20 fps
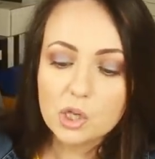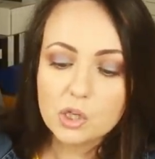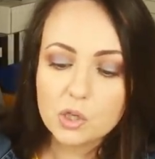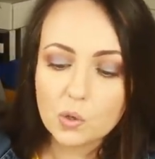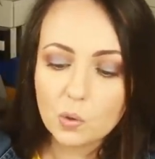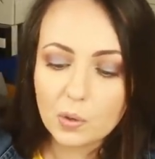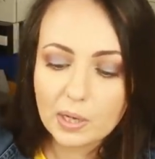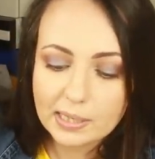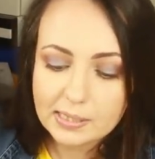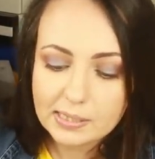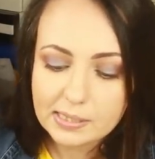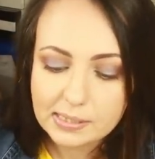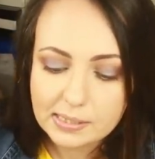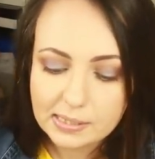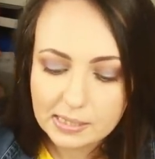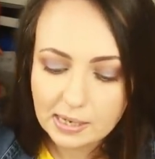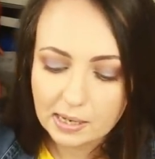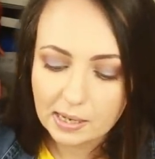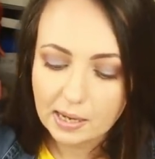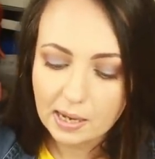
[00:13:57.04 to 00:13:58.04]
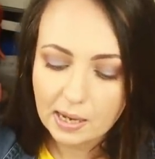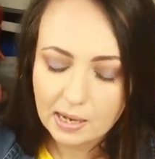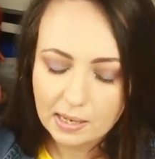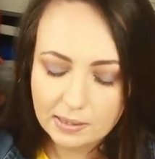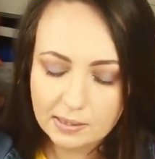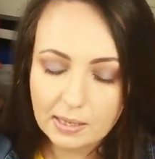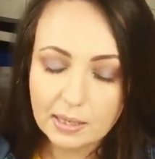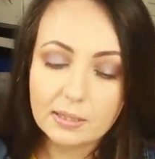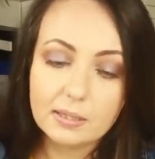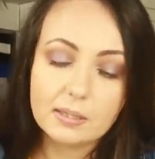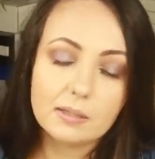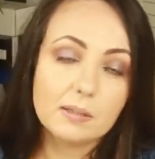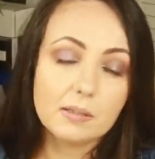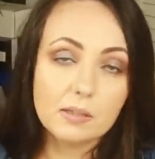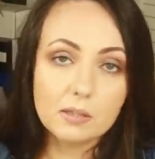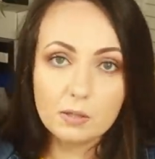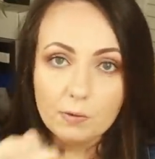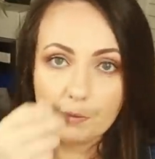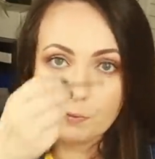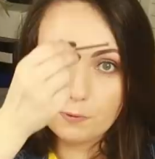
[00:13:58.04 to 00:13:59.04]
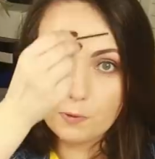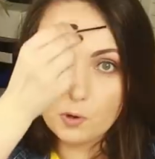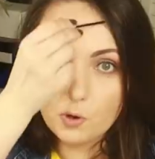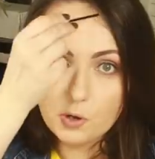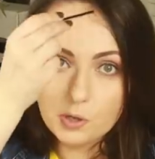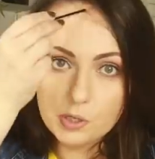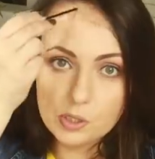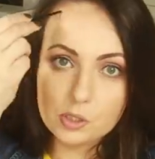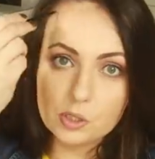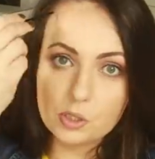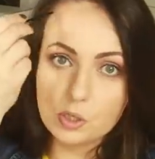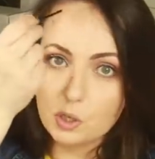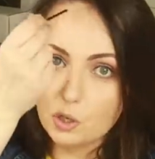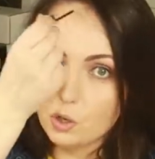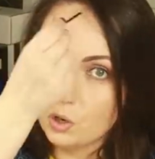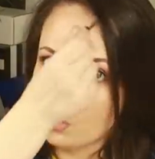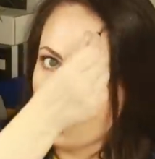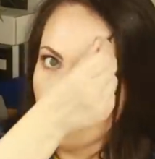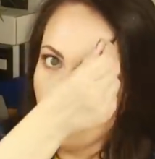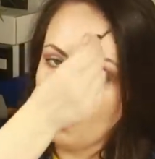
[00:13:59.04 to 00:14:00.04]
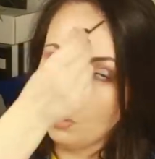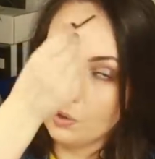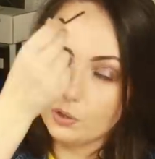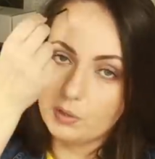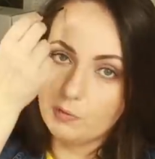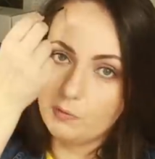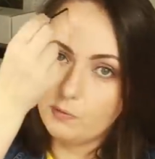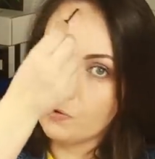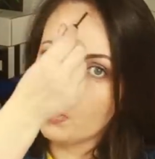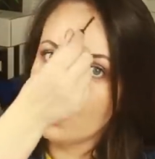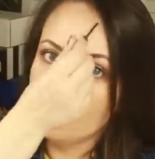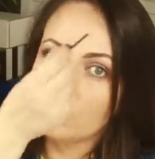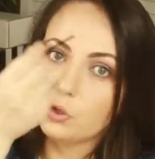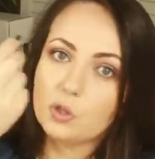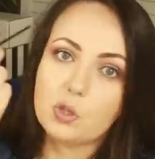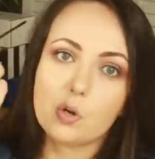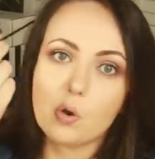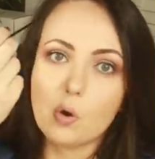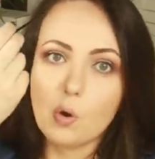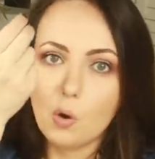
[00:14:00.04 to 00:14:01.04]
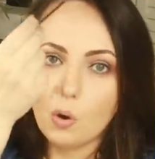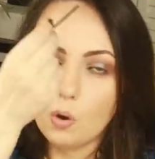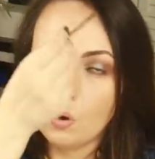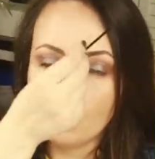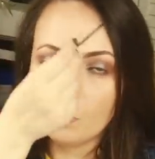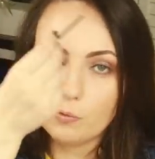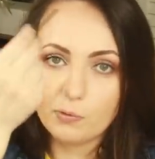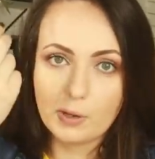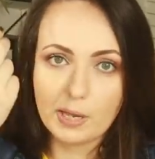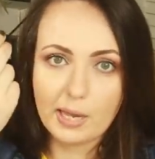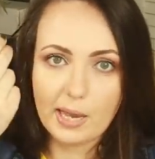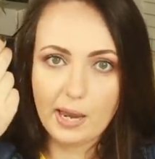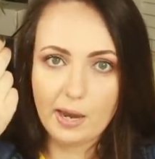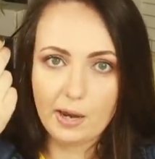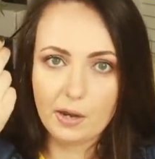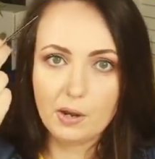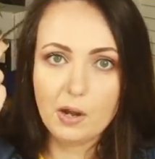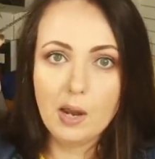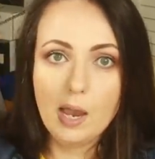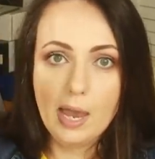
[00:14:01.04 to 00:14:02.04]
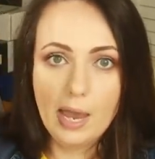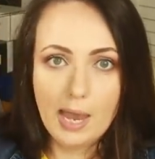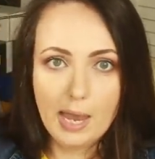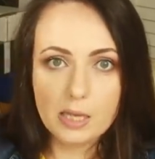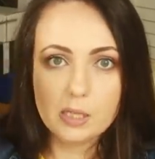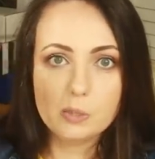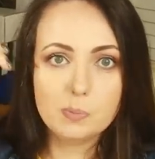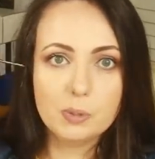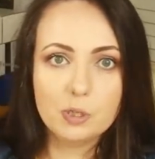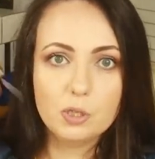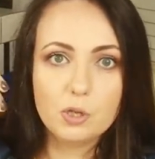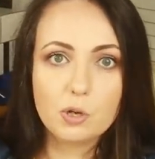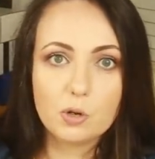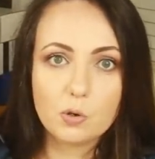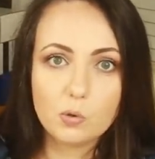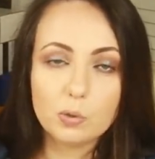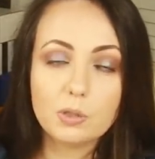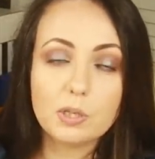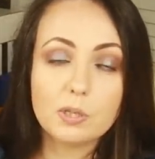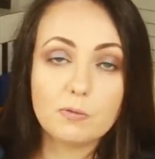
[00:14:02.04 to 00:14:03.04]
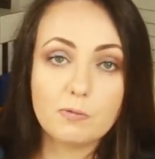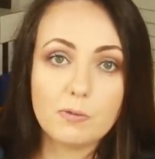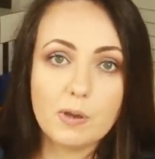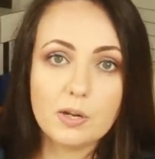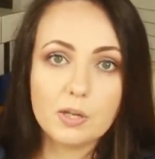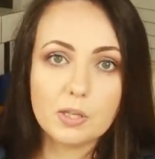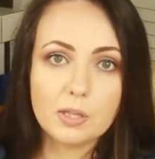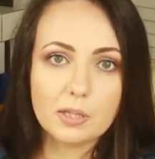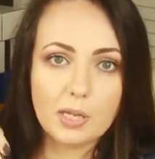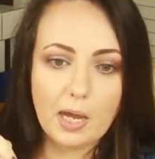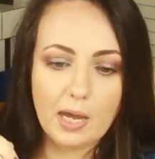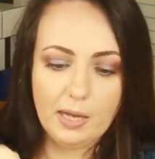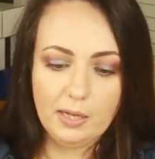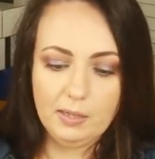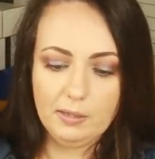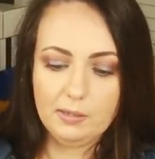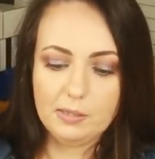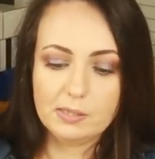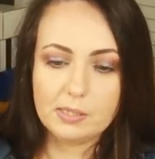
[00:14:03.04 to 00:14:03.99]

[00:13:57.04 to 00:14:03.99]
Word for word: You can see that the first row, the front row of hair has been rerooted very tight.